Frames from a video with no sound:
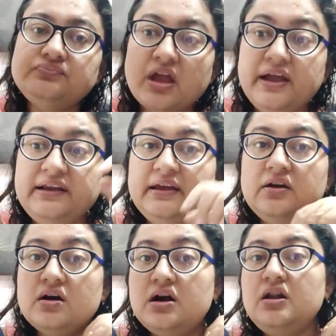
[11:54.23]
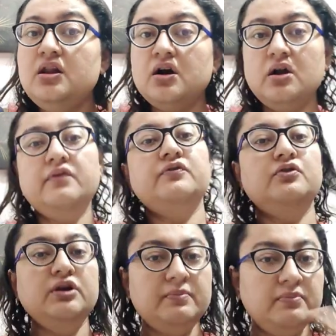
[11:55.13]
Eating a lot of
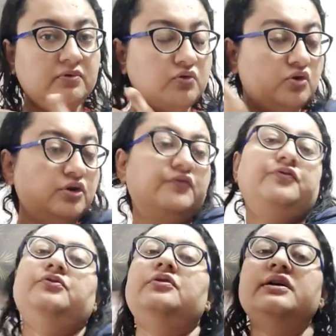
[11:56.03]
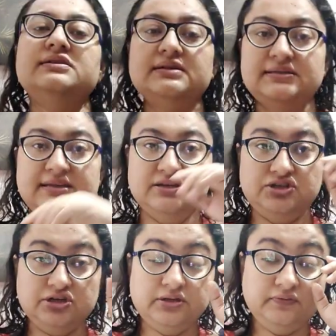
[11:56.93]
good food is
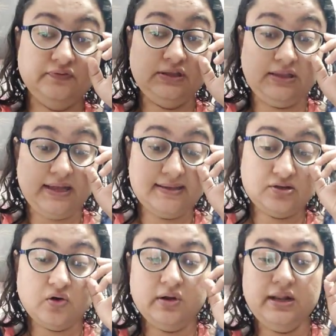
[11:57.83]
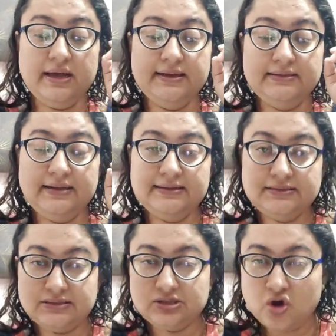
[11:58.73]
essential, with less oil and less
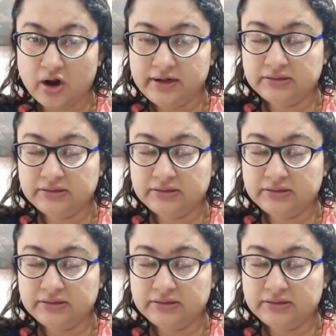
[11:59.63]
salt.